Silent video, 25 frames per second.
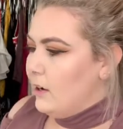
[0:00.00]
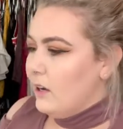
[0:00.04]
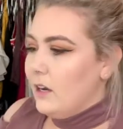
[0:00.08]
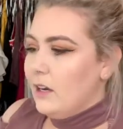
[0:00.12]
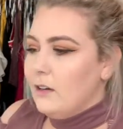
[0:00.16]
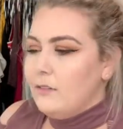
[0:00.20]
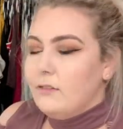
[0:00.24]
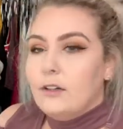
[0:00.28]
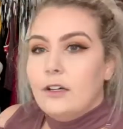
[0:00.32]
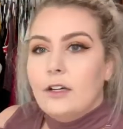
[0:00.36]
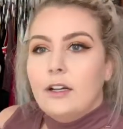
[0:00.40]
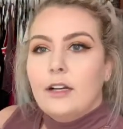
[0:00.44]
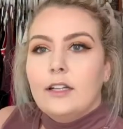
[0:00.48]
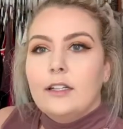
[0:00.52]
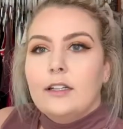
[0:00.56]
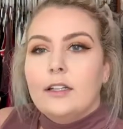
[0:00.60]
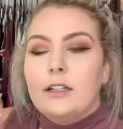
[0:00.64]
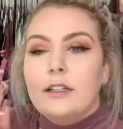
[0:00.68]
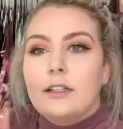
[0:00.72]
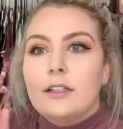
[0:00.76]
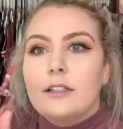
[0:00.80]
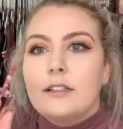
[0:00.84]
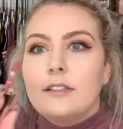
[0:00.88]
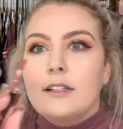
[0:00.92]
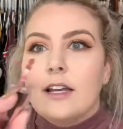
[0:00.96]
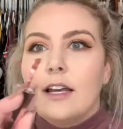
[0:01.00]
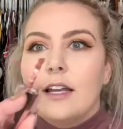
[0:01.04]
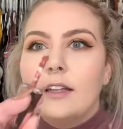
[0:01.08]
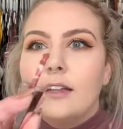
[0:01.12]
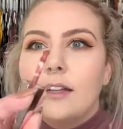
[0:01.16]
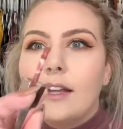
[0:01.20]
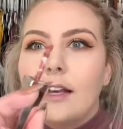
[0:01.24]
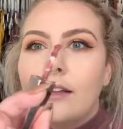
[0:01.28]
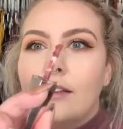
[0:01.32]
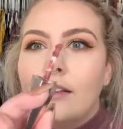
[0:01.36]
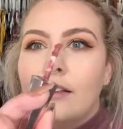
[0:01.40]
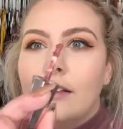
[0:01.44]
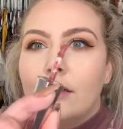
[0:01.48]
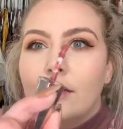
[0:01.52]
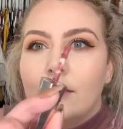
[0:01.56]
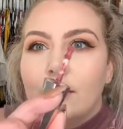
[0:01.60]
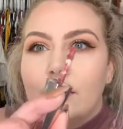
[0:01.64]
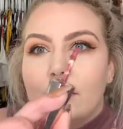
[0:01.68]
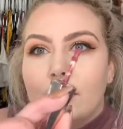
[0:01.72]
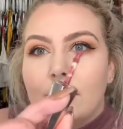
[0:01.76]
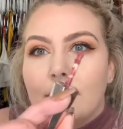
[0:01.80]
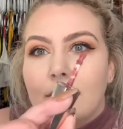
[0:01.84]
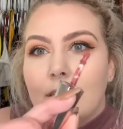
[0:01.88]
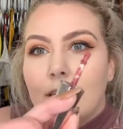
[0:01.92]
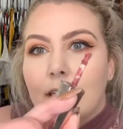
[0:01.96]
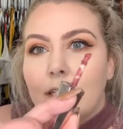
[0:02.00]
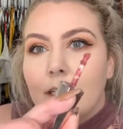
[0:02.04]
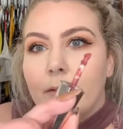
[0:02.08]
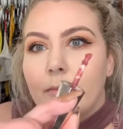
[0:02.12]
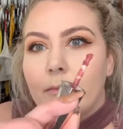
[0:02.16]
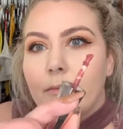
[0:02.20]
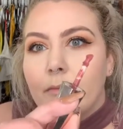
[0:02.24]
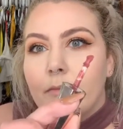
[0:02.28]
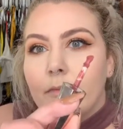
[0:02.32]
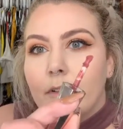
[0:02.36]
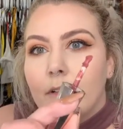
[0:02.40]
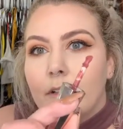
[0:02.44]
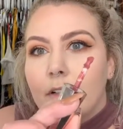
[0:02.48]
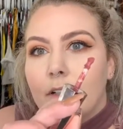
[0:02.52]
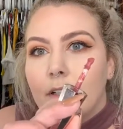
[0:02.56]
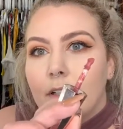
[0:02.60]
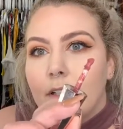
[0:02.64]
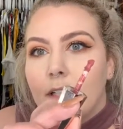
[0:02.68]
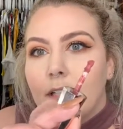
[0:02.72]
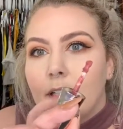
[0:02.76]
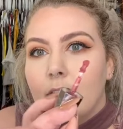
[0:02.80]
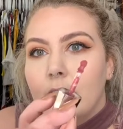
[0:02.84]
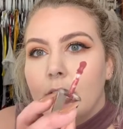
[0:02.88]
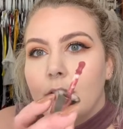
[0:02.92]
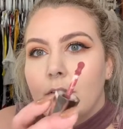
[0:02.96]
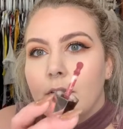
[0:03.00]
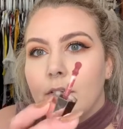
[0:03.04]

I forgot that this had that little tip on it.